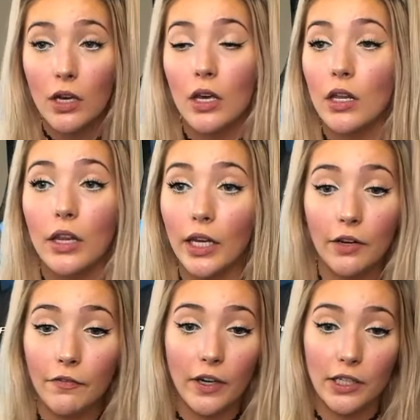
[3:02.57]
they can
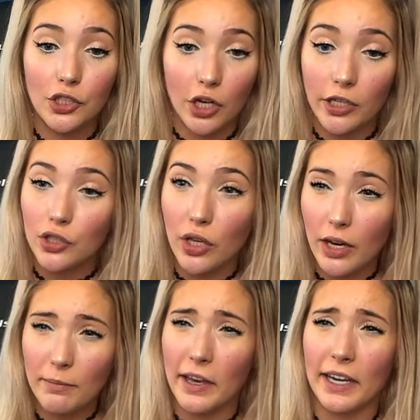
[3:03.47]
fucking charge
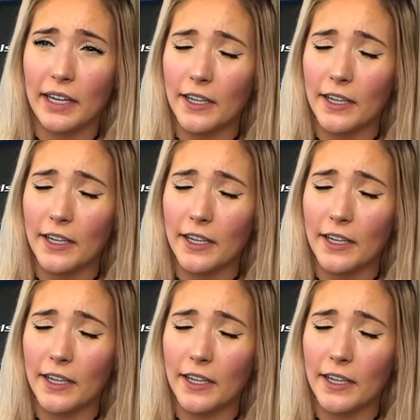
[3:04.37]
them like...